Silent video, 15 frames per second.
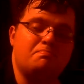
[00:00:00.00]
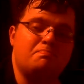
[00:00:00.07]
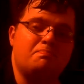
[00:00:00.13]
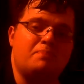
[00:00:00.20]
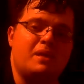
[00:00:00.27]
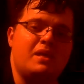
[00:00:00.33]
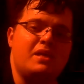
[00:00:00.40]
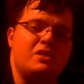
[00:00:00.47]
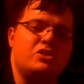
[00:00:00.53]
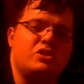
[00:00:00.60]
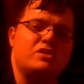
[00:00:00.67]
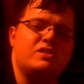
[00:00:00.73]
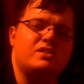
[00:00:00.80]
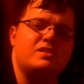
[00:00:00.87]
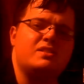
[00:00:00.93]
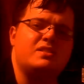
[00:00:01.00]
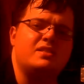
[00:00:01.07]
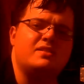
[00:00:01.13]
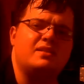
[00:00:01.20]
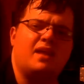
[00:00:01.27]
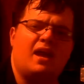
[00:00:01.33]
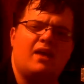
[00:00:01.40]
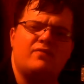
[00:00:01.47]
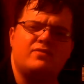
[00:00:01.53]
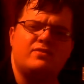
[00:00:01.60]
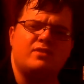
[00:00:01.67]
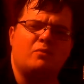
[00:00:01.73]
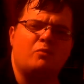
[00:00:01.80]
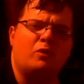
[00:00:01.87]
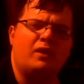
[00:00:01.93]
he just doesn't have
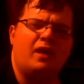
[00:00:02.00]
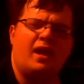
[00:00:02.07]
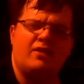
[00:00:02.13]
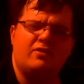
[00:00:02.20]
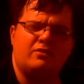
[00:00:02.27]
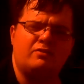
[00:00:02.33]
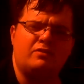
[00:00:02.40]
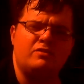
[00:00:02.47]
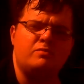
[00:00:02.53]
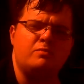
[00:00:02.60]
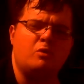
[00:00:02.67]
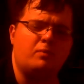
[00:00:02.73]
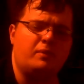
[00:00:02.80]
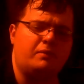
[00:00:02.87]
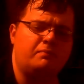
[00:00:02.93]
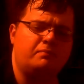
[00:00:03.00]
someone as of this moment.